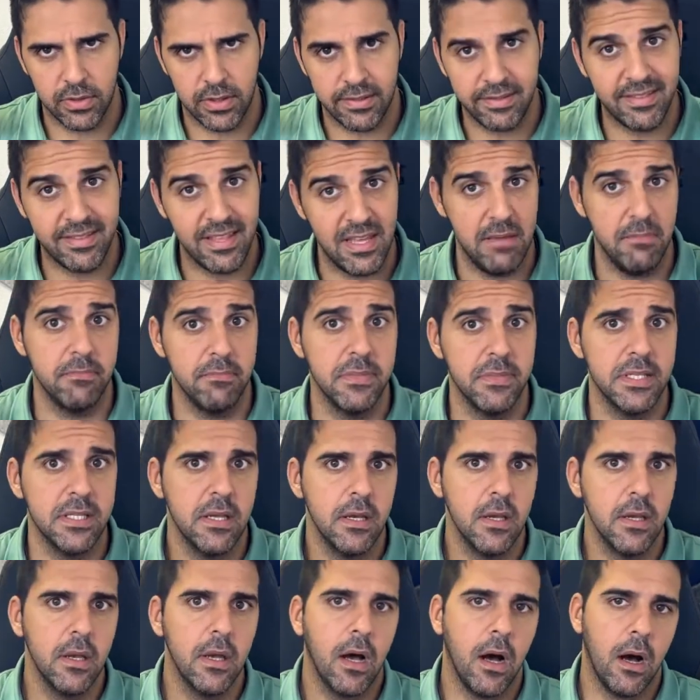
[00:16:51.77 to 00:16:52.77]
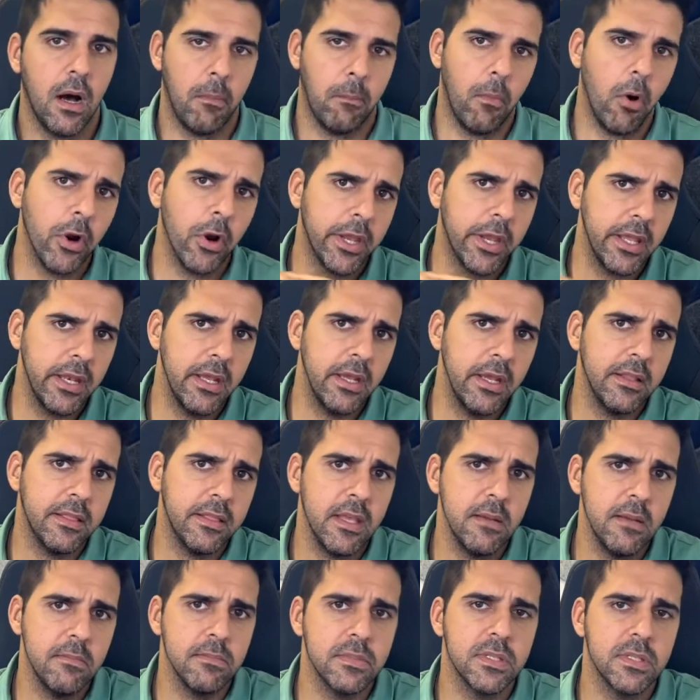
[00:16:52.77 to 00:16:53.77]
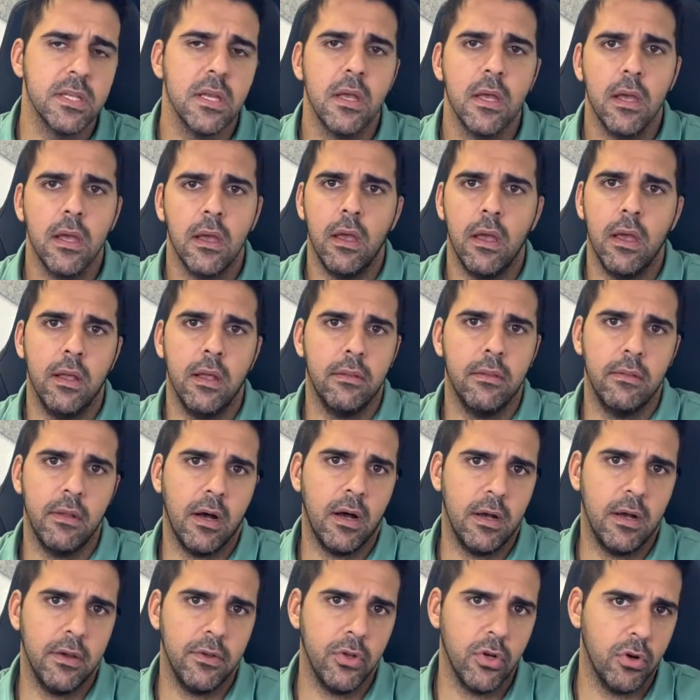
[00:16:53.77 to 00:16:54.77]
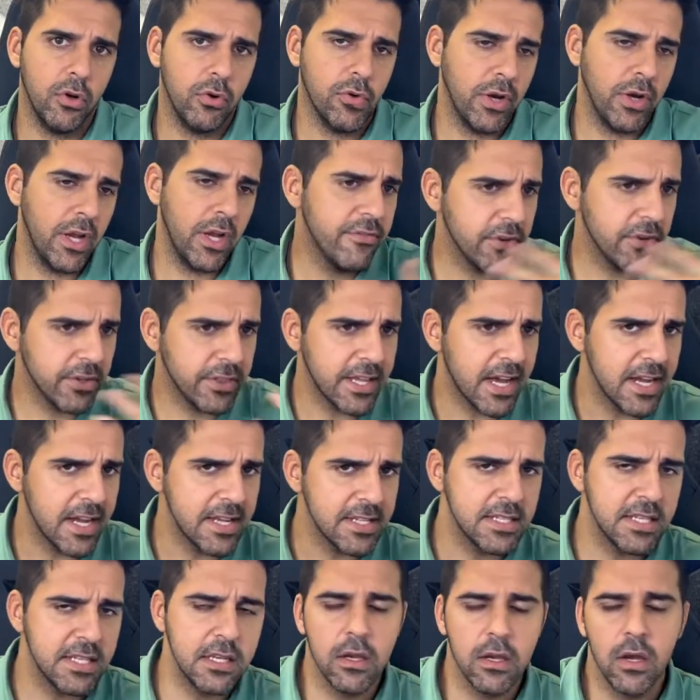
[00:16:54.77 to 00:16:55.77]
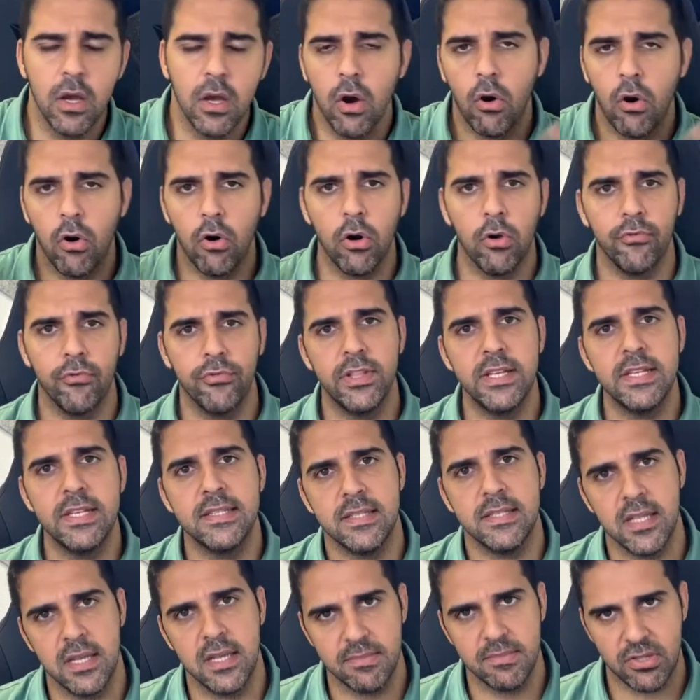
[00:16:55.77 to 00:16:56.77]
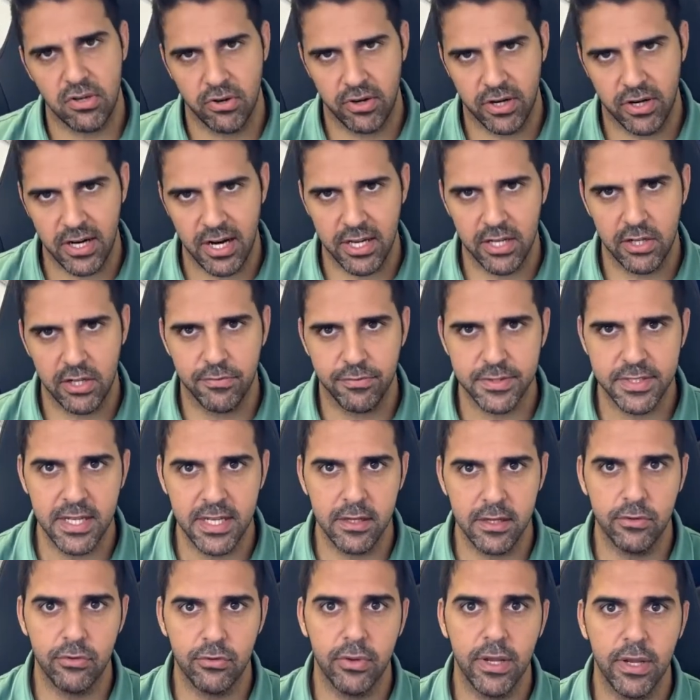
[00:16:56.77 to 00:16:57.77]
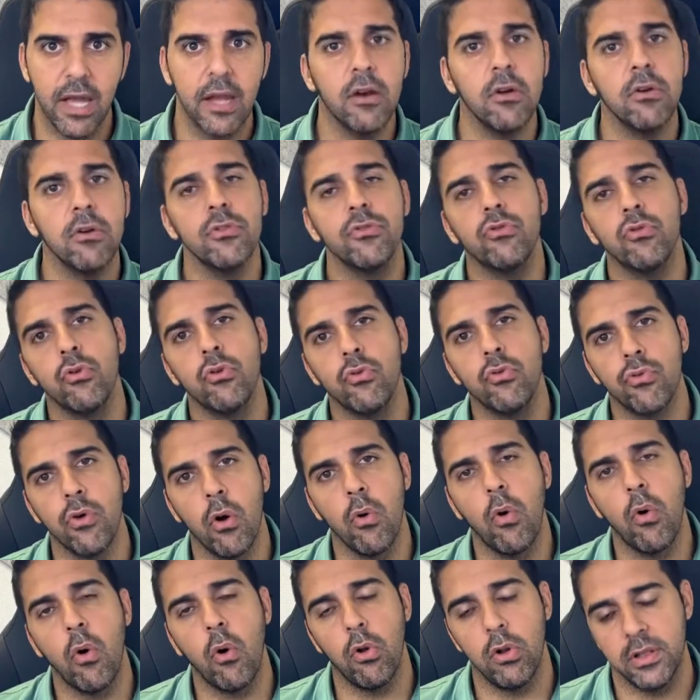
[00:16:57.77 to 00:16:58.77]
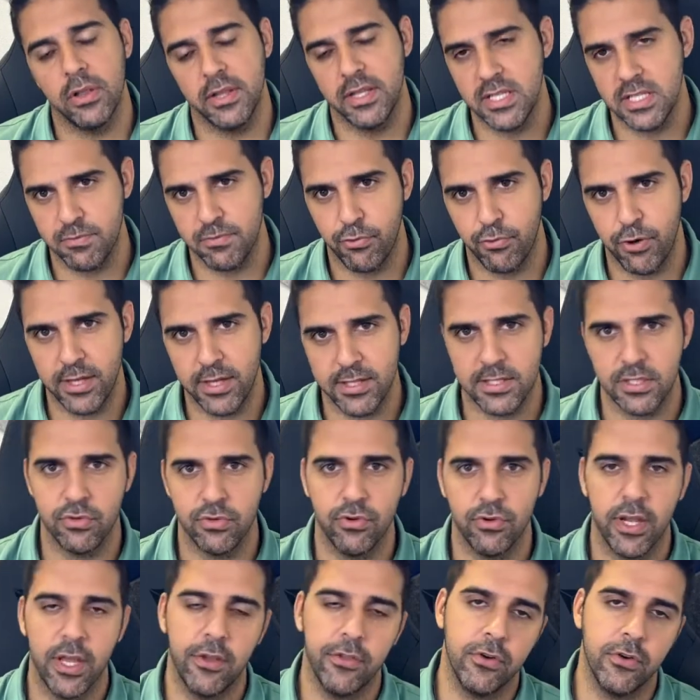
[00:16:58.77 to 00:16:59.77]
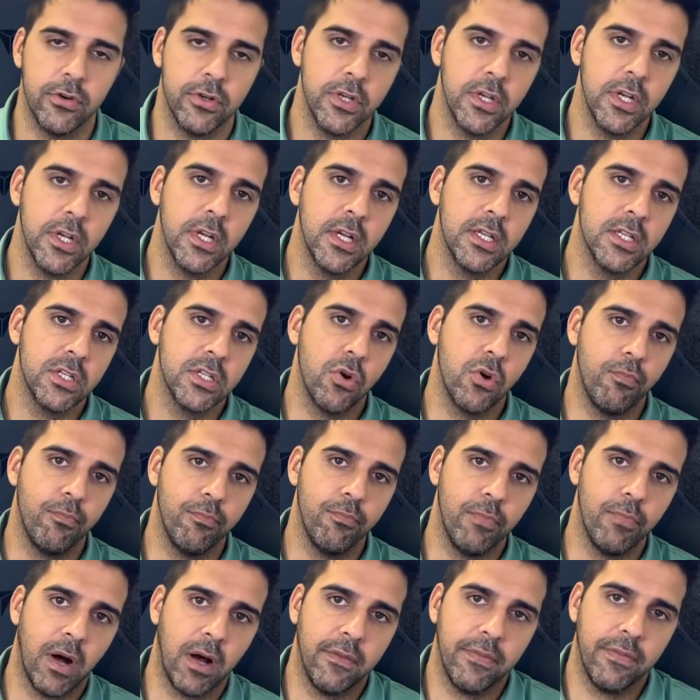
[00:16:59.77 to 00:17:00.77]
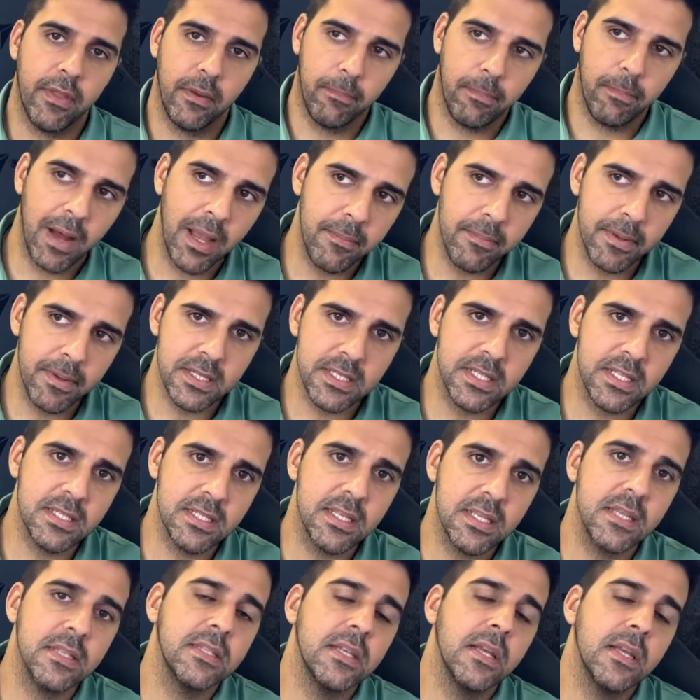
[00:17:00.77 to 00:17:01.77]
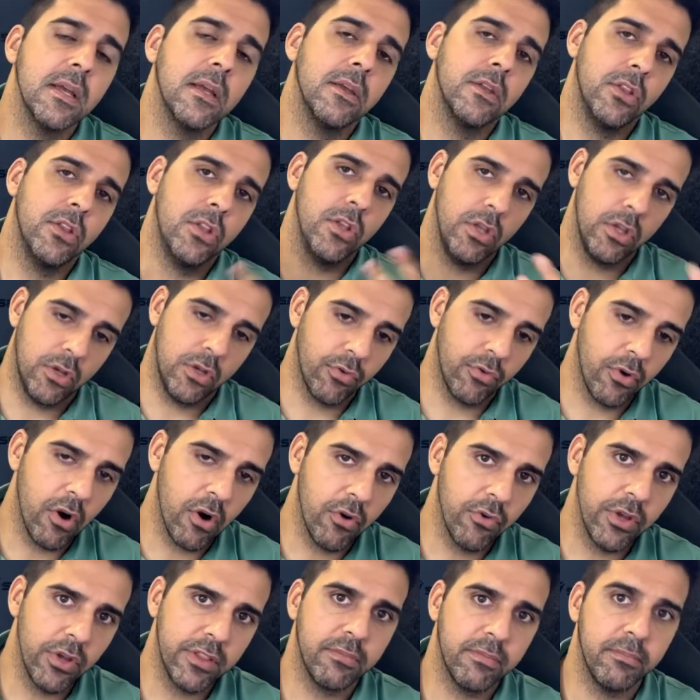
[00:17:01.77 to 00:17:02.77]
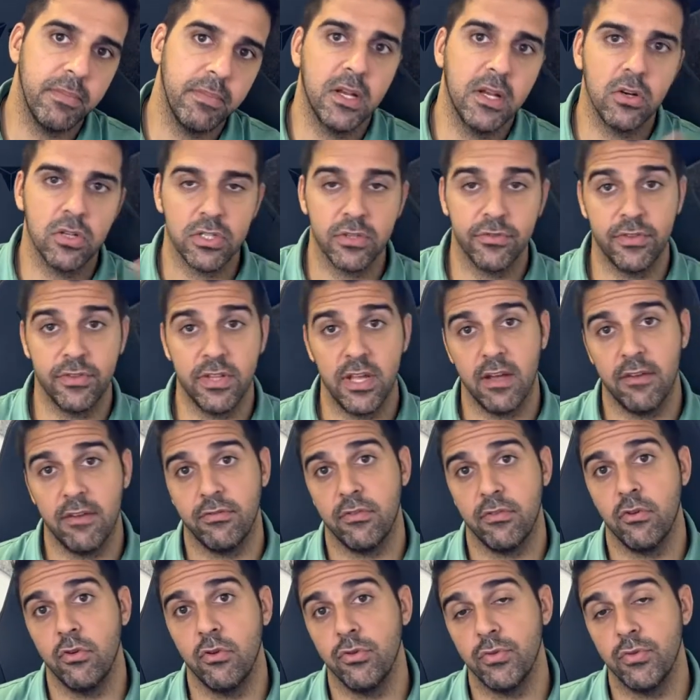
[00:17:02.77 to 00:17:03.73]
teams, marketing teams, and, advertising. All of these teams are kind of synced together to grow all these brands together. So they buy businesses, they grow it because of they have good